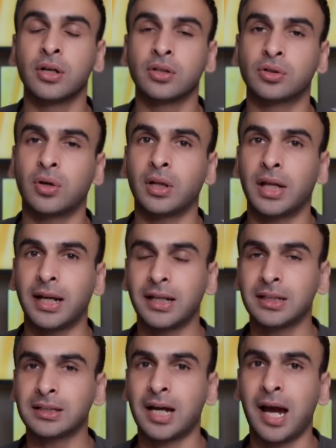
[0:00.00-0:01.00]
So a lot
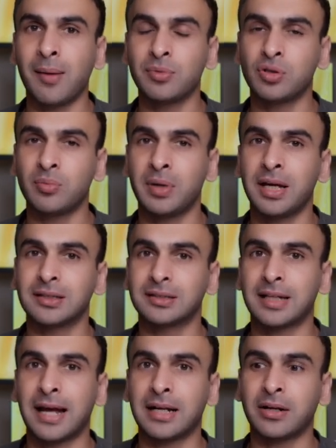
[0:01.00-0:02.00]
of the times you may
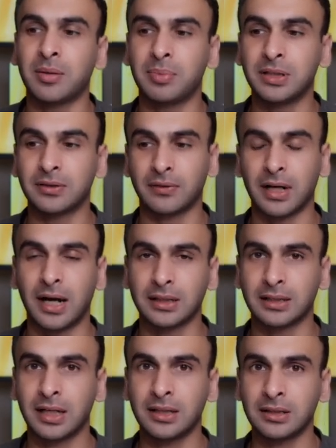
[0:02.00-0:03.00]
assign out a piece of
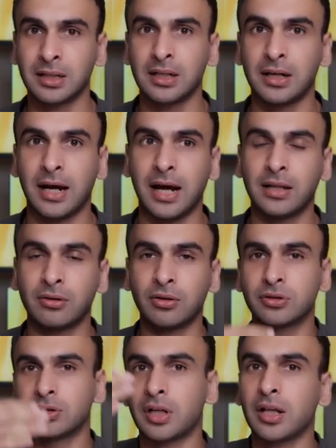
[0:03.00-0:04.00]
content and
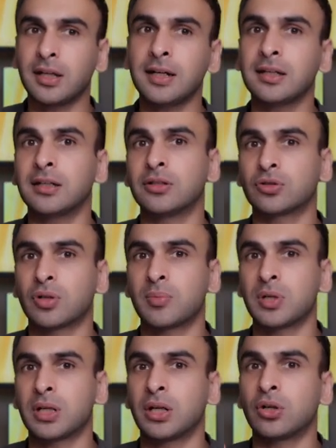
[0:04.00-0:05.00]
there's nothing in the
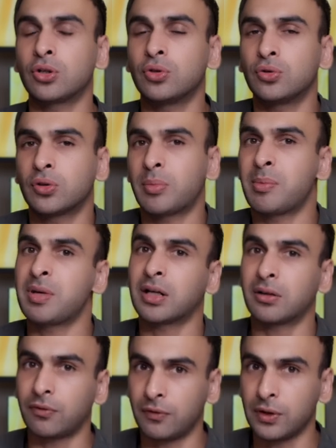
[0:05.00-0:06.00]
description and your user may be
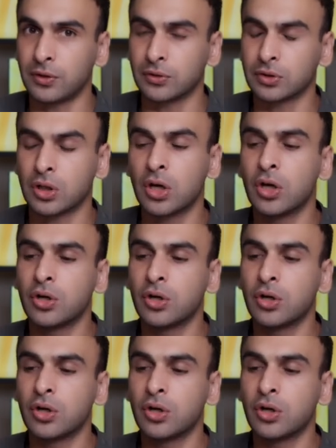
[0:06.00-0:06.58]
confused.